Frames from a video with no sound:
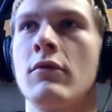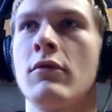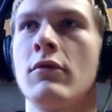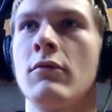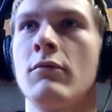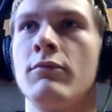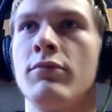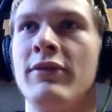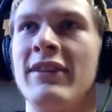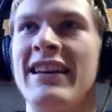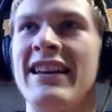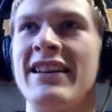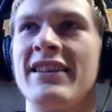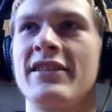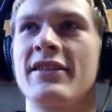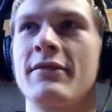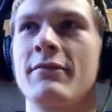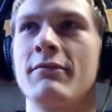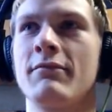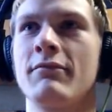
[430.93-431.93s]

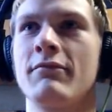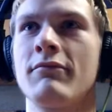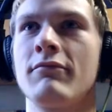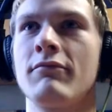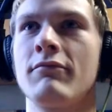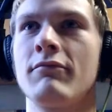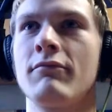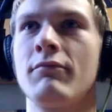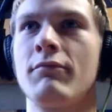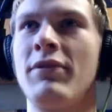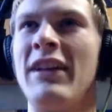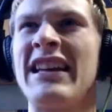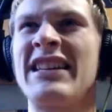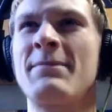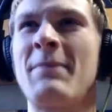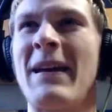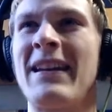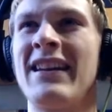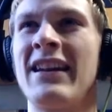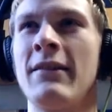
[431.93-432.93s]
Please. Please,
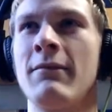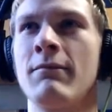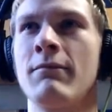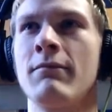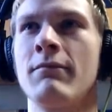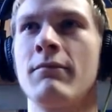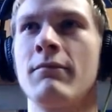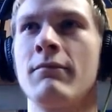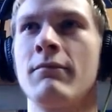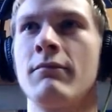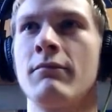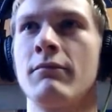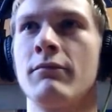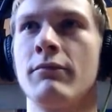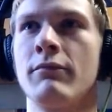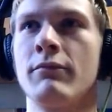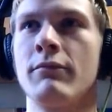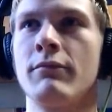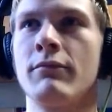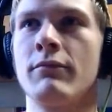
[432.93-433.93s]
Bendy.
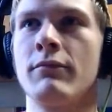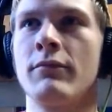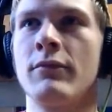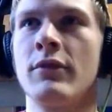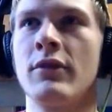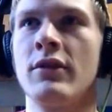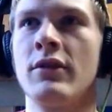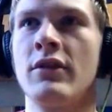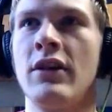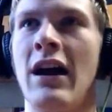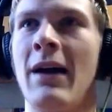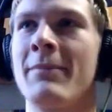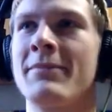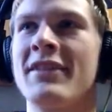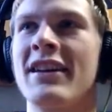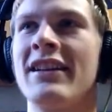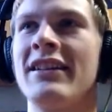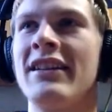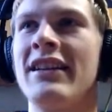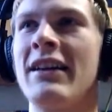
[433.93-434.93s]
I'm just
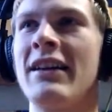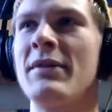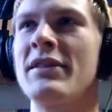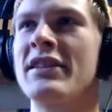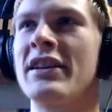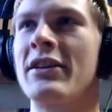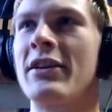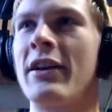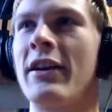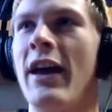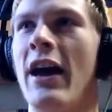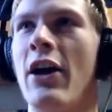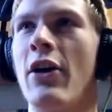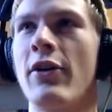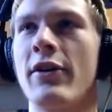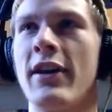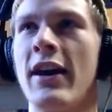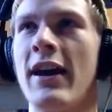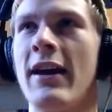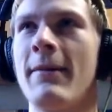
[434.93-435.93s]
gonna leave this area now,
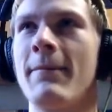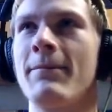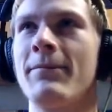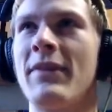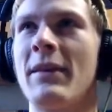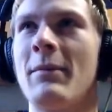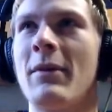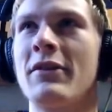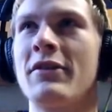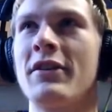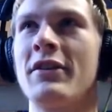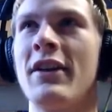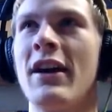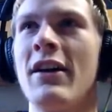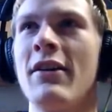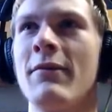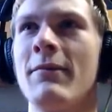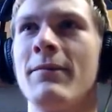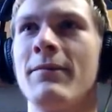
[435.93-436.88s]
okay? Am I good now?